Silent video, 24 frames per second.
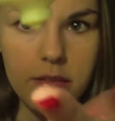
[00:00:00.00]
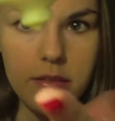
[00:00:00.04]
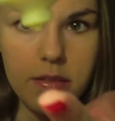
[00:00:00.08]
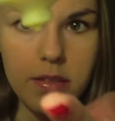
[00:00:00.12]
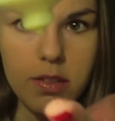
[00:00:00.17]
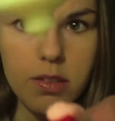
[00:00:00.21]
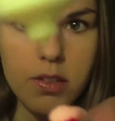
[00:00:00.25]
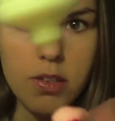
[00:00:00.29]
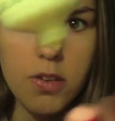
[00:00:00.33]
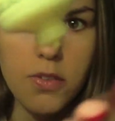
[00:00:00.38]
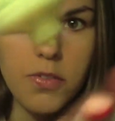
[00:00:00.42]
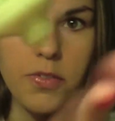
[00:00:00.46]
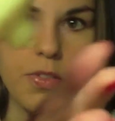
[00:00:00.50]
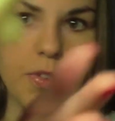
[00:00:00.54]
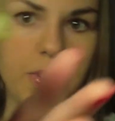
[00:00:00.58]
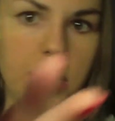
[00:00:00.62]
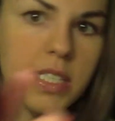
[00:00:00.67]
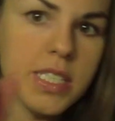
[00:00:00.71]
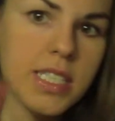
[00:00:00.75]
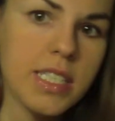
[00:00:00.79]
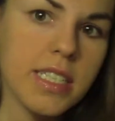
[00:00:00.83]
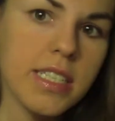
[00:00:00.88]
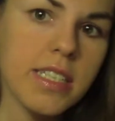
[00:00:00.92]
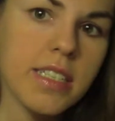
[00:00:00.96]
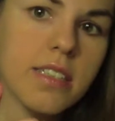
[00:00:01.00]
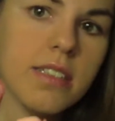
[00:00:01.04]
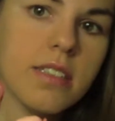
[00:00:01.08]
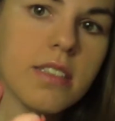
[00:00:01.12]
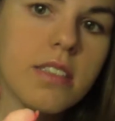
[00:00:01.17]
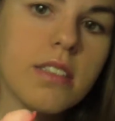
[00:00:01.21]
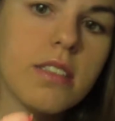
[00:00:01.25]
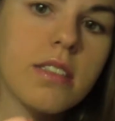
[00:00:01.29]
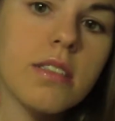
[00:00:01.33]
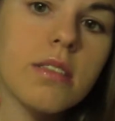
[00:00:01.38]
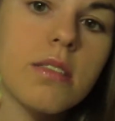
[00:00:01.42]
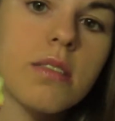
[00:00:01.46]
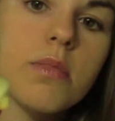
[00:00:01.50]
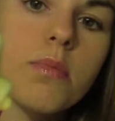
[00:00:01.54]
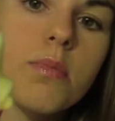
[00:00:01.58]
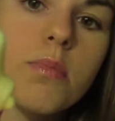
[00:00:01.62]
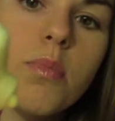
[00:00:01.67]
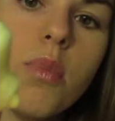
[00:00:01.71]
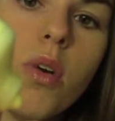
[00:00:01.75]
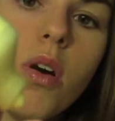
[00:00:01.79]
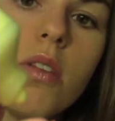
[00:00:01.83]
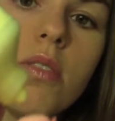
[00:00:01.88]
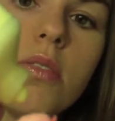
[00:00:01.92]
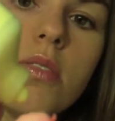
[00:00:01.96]
I don't know if you can see because the
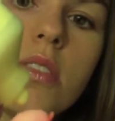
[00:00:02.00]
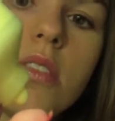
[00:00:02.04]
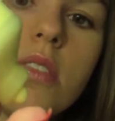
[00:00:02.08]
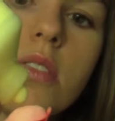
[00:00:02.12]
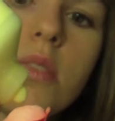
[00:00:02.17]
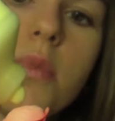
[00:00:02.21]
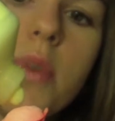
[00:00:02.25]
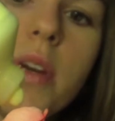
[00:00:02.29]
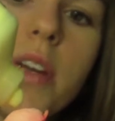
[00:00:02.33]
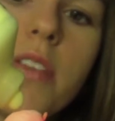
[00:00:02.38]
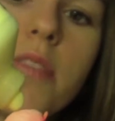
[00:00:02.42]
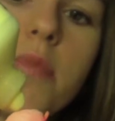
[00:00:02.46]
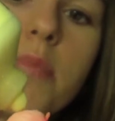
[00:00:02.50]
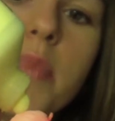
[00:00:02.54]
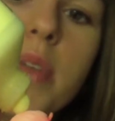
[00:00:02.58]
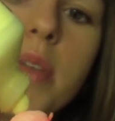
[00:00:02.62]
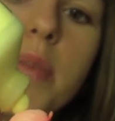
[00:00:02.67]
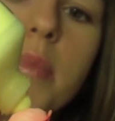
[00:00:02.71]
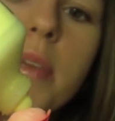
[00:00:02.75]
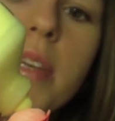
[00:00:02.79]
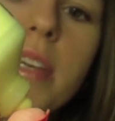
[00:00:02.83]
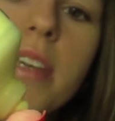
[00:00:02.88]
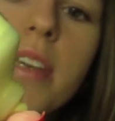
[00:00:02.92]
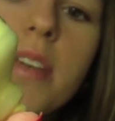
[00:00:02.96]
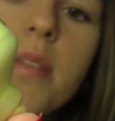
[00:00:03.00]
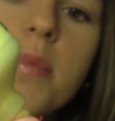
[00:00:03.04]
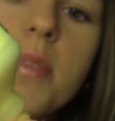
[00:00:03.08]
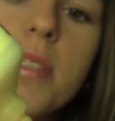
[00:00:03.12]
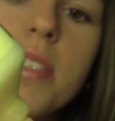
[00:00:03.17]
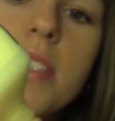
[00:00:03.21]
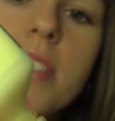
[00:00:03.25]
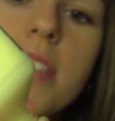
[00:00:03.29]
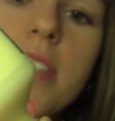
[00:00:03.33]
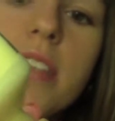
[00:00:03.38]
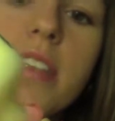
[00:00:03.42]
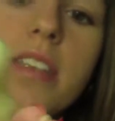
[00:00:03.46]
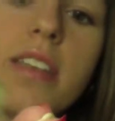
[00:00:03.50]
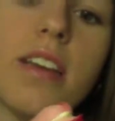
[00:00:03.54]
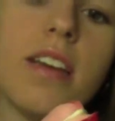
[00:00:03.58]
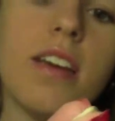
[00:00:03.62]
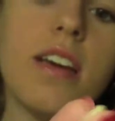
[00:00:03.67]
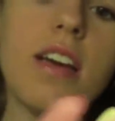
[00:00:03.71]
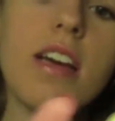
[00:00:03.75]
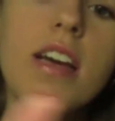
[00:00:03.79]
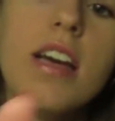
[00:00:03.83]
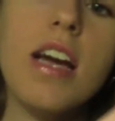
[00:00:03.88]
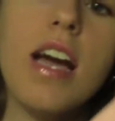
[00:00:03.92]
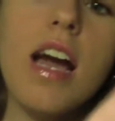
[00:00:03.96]
bottle's in the way of me being able to see.
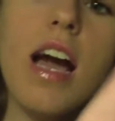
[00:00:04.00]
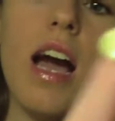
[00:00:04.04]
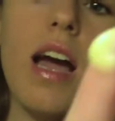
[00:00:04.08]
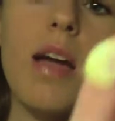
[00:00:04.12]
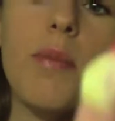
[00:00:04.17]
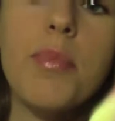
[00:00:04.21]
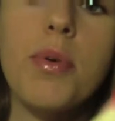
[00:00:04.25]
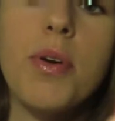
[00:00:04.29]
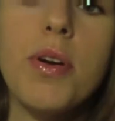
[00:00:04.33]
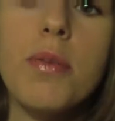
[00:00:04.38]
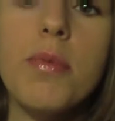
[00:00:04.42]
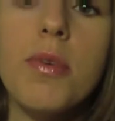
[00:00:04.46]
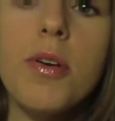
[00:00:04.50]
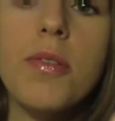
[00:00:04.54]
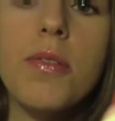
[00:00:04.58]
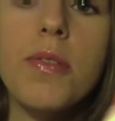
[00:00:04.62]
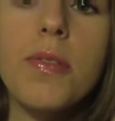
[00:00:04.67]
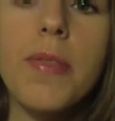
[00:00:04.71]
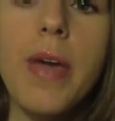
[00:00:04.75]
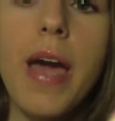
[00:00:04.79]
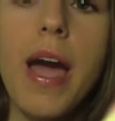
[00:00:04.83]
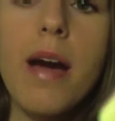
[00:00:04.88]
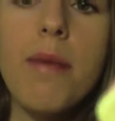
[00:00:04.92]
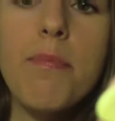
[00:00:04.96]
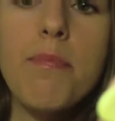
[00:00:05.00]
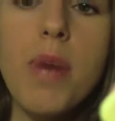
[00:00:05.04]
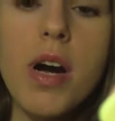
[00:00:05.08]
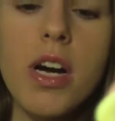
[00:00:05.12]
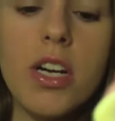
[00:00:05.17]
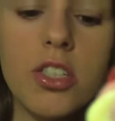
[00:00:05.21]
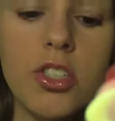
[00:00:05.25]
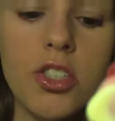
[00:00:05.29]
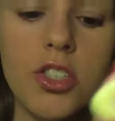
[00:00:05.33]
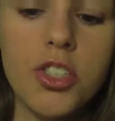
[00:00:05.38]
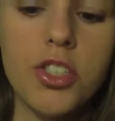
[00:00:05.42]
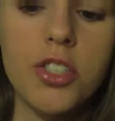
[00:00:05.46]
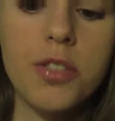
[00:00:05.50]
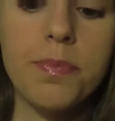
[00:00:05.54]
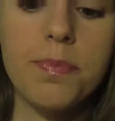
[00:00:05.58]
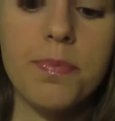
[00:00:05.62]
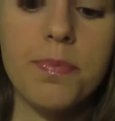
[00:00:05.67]
I put about that much